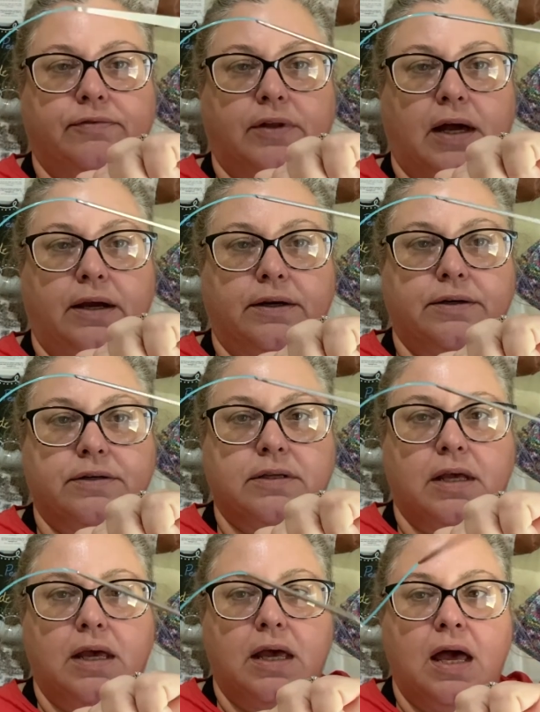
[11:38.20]
Flyers.
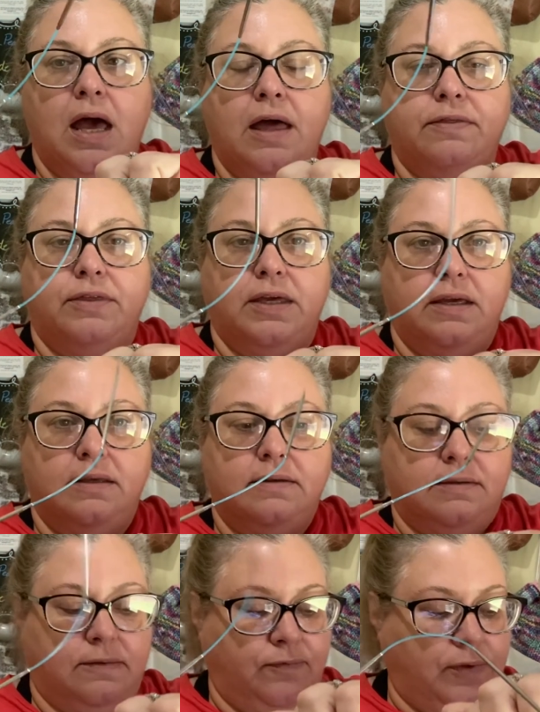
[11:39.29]

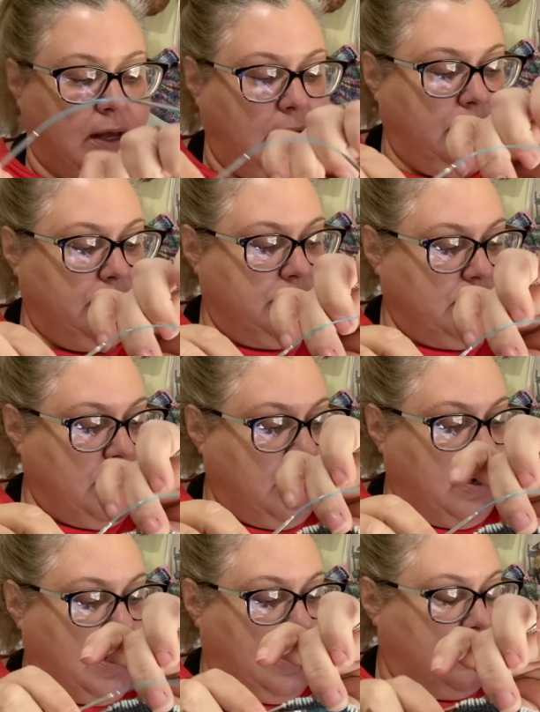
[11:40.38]
These flyers are
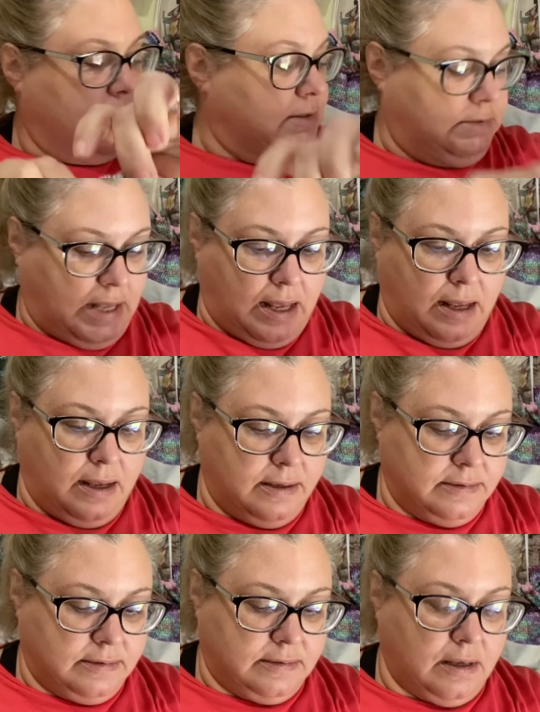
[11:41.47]
a
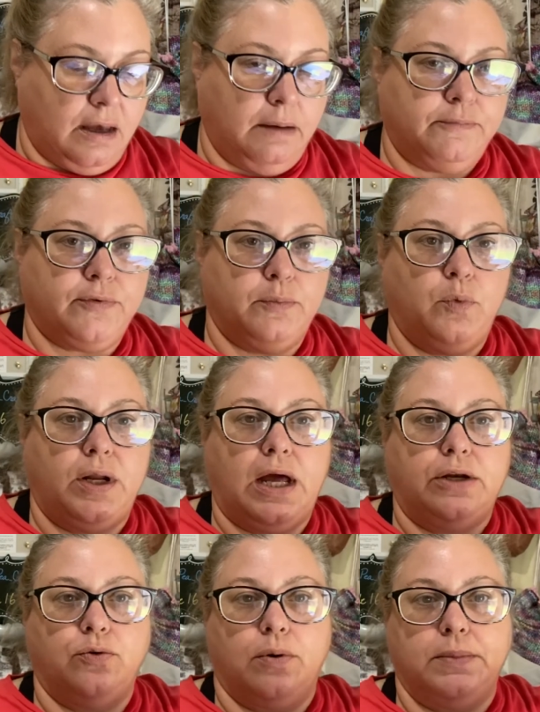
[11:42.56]
size up from what I
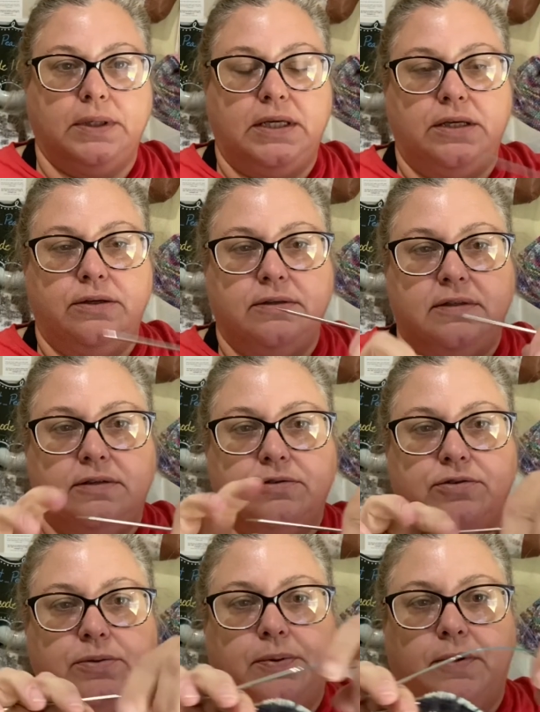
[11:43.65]
normally use. These are
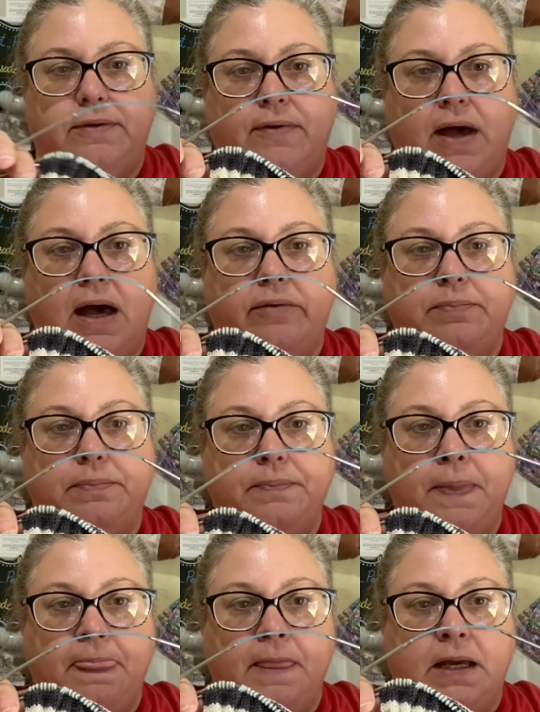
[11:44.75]
2.5
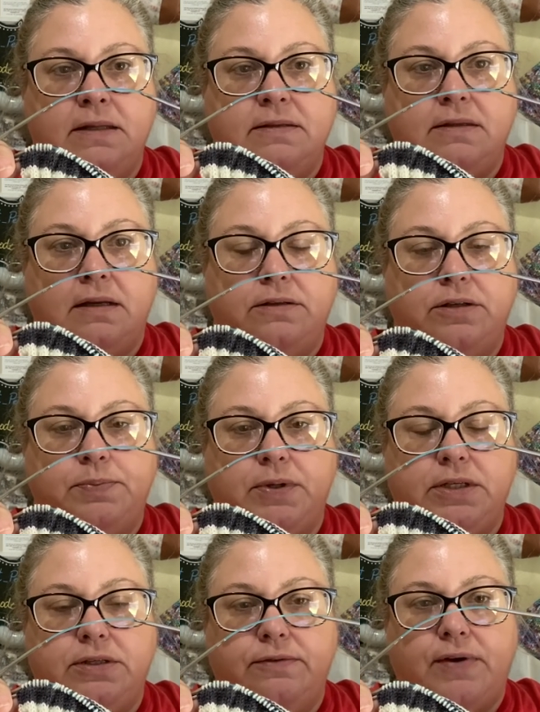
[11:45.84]
instead of
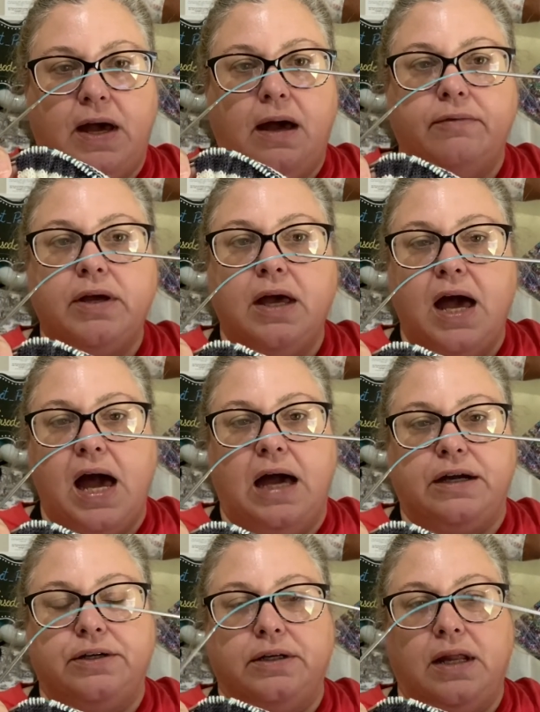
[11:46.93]
2.25. I
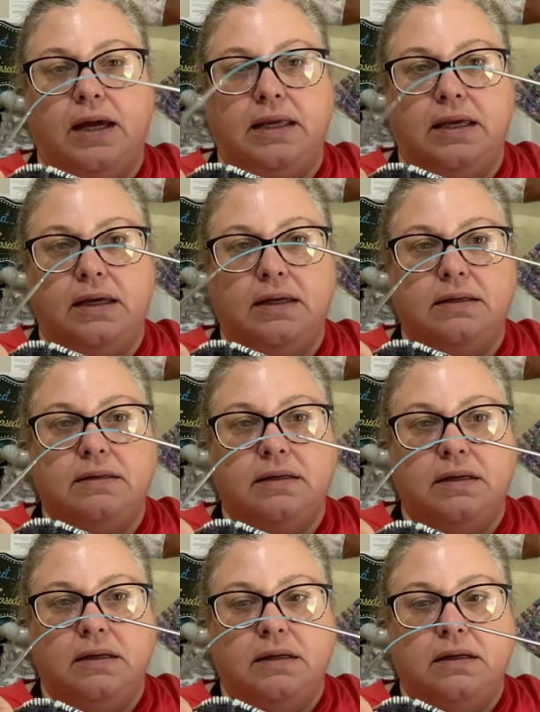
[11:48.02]
could not get
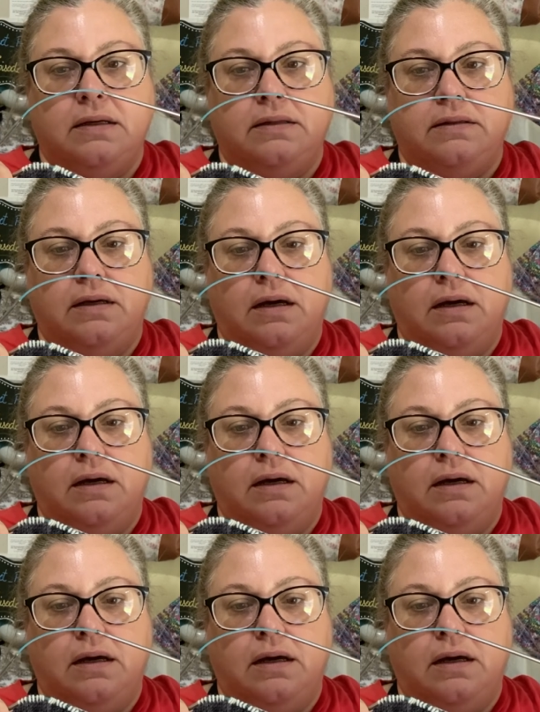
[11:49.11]
the